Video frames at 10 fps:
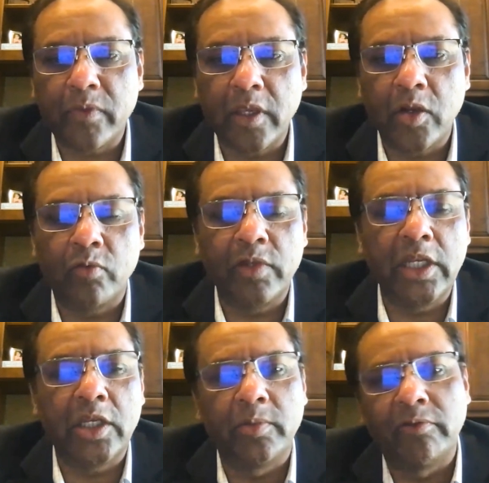we
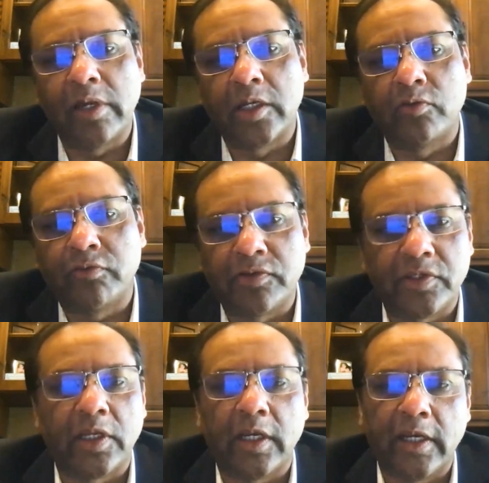need to be willing to
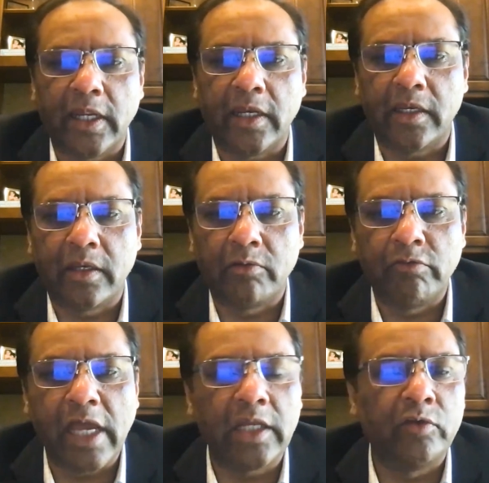facilitate
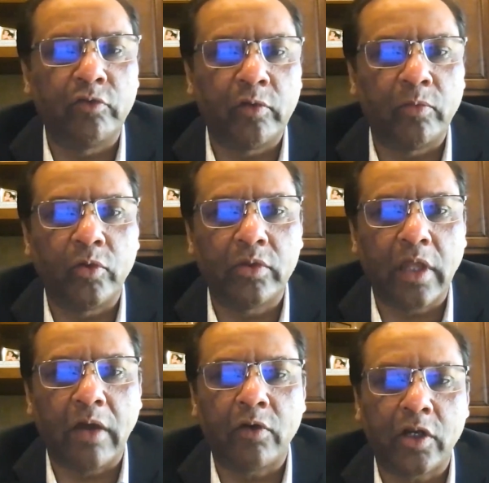value for both
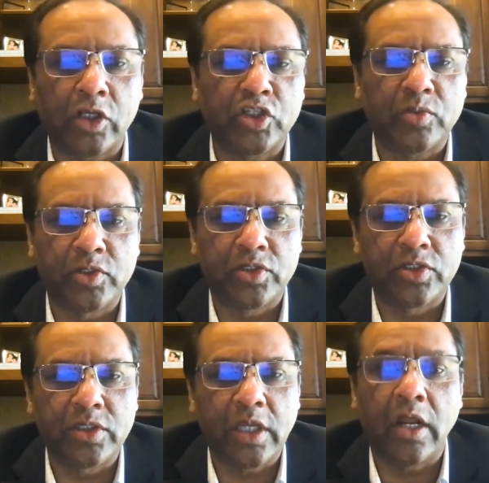our customers
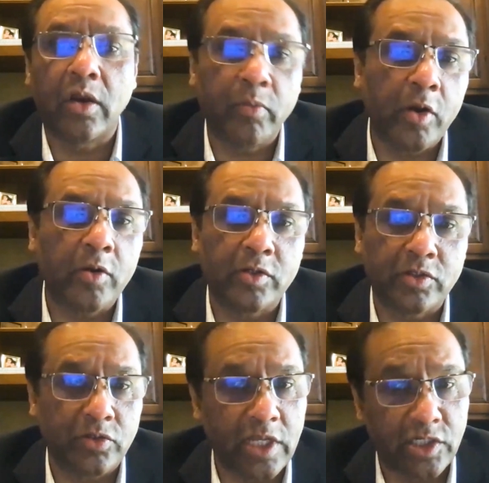and our partners.
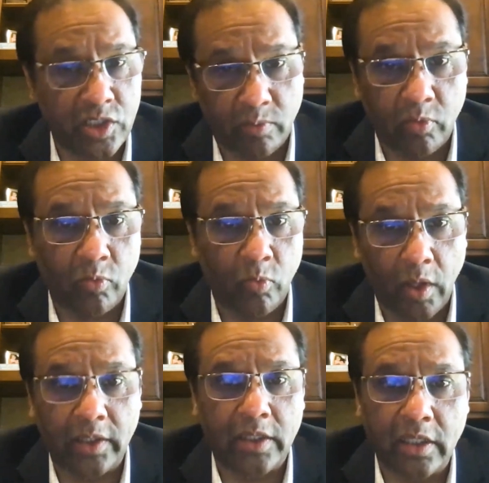So that's number
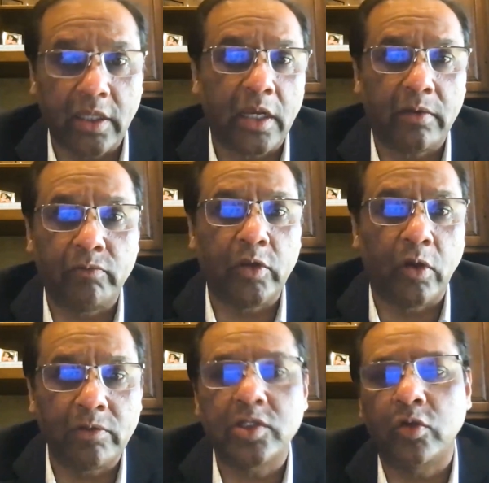one thing that we
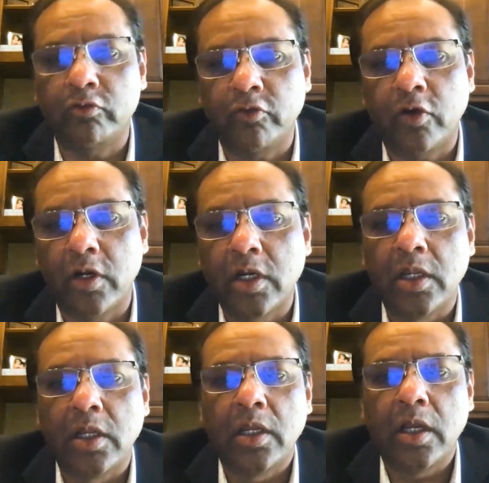always look for.
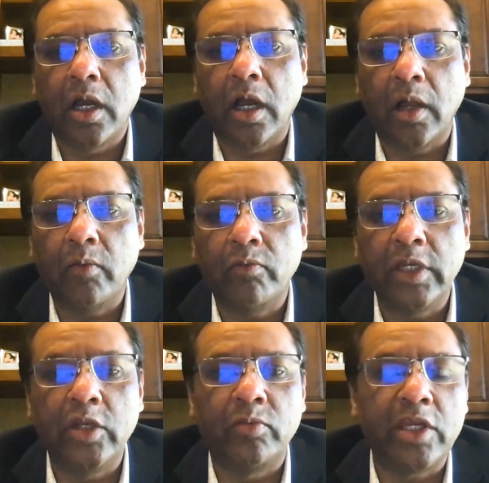We
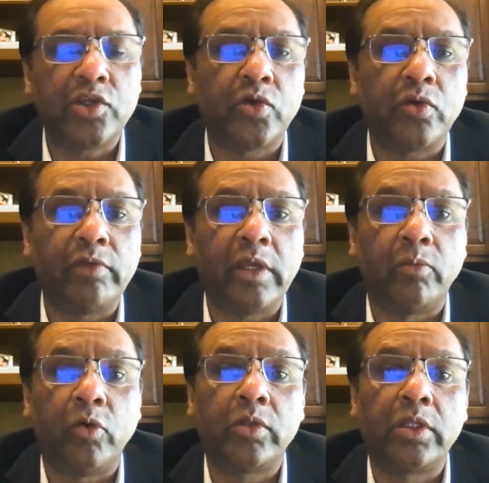need to make sure we are
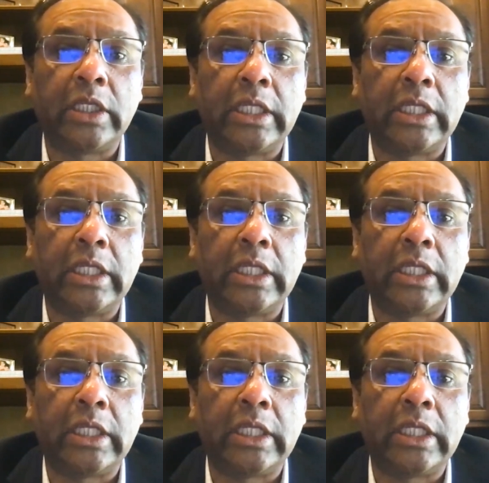both,